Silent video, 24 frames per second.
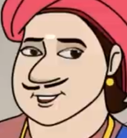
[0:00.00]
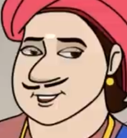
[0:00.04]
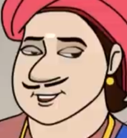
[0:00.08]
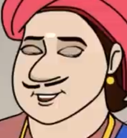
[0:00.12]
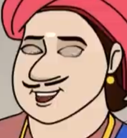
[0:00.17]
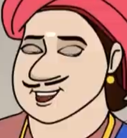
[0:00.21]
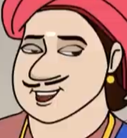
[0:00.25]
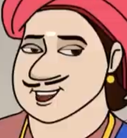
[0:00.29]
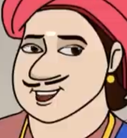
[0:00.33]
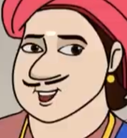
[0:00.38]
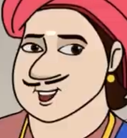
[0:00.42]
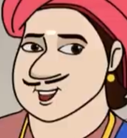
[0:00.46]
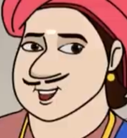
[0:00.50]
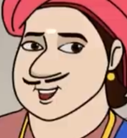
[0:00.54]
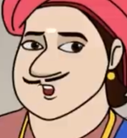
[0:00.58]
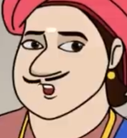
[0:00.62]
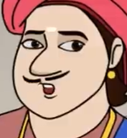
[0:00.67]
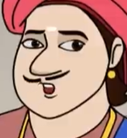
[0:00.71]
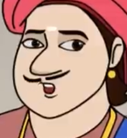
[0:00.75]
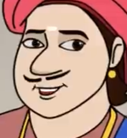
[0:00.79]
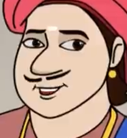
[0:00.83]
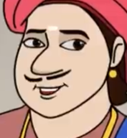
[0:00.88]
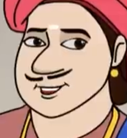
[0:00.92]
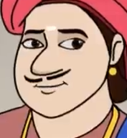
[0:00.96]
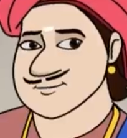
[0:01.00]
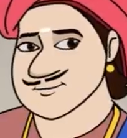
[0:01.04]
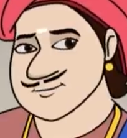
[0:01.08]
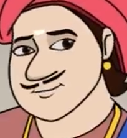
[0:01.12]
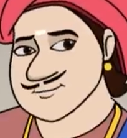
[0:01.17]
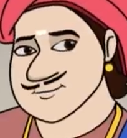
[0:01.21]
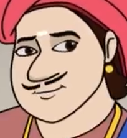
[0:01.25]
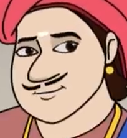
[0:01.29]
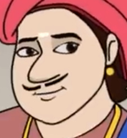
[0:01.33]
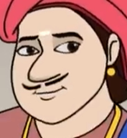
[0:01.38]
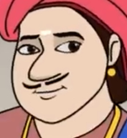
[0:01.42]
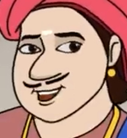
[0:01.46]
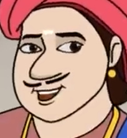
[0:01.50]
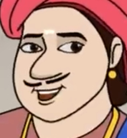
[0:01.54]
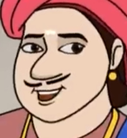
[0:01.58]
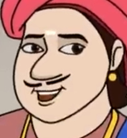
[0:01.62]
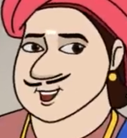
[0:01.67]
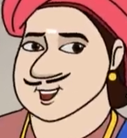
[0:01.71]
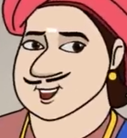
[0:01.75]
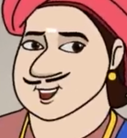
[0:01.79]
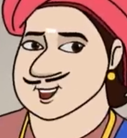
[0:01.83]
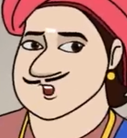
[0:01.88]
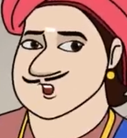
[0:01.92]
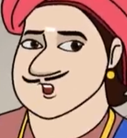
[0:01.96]
Funny.
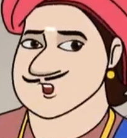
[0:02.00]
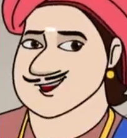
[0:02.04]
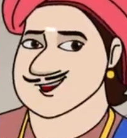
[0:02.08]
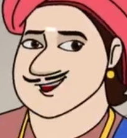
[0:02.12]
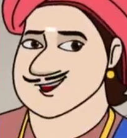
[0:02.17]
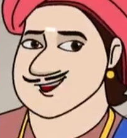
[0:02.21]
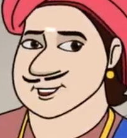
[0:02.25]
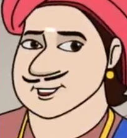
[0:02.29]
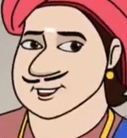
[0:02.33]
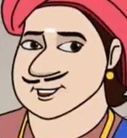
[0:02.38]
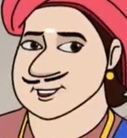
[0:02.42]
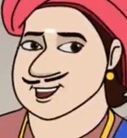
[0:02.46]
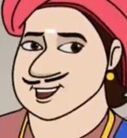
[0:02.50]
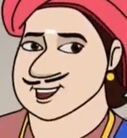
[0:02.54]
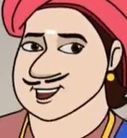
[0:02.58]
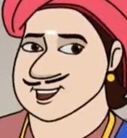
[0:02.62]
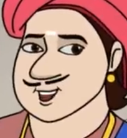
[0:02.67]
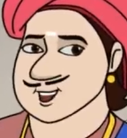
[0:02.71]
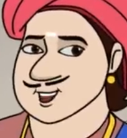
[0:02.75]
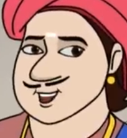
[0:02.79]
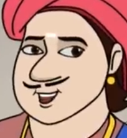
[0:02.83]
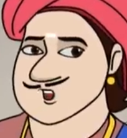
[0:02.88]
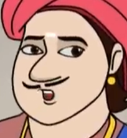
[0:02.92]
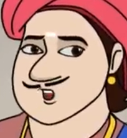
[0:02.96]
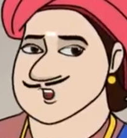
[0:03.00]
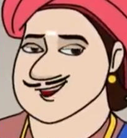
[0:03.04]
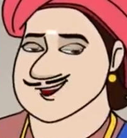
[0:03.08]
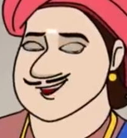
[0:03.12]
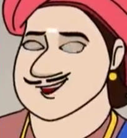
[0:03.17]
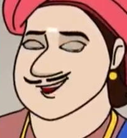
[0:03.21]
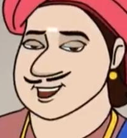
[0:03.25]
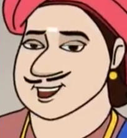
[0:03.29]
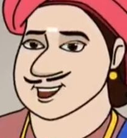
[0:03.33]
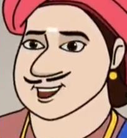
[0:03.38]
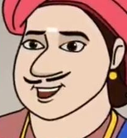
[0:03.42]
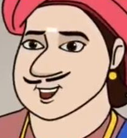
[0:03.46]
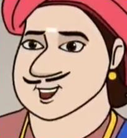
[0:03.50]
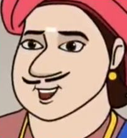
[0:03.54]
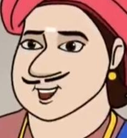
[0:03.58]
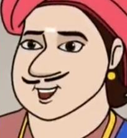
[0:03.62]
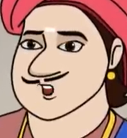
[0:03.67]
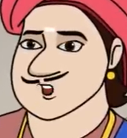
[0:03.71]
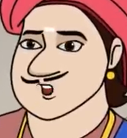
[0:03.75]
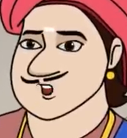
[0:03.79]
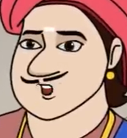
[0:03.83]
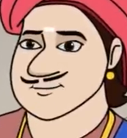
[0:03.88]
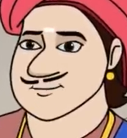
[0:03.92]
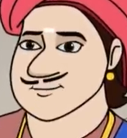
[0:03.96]
Throw money. The world is at your
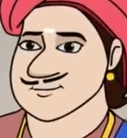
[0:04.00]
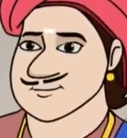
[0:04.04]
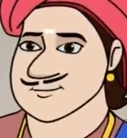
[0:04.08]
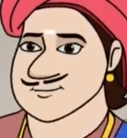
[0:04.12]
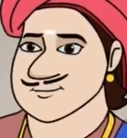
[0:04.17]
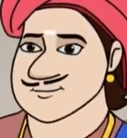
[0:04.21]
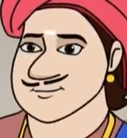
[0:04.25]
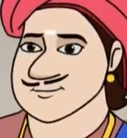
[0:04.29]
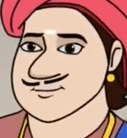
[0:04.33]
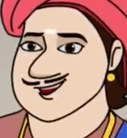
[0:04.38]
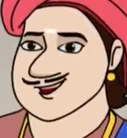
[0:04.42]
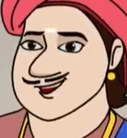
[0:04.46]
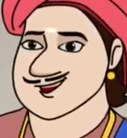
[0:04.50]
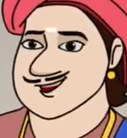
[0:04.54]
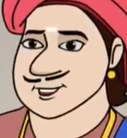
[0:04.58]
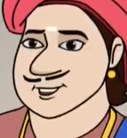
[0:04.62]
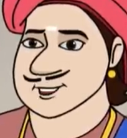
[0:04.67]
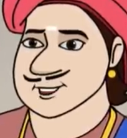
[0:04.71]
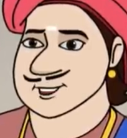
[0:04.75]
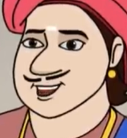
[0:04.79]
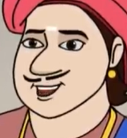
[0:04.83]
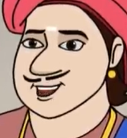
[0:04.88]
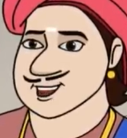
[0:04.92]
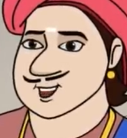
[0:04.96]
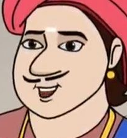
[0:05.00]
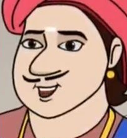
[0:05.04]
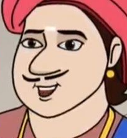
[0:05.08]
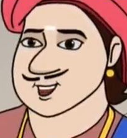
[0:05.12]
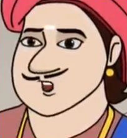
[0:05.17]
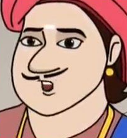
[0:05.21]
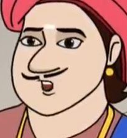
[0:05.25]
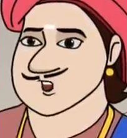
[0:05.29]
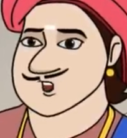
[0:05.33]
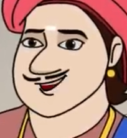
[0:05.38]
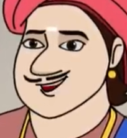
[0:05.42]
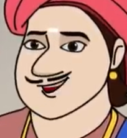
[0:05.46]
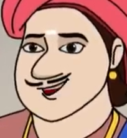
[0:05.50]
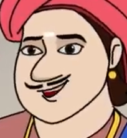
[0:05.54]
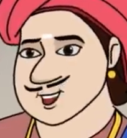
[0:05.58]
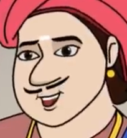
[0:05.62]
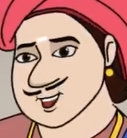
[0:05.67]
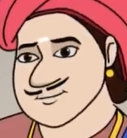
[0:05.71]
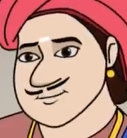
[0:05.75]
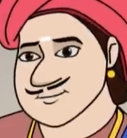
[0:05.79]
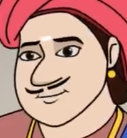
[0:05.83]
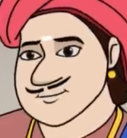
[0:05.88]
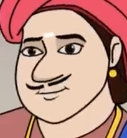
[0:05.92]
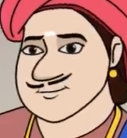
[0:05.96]
feet. If you throw it in
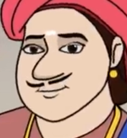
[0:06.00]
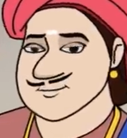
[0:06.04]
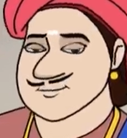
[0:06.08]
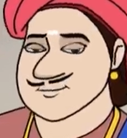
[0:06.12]
front of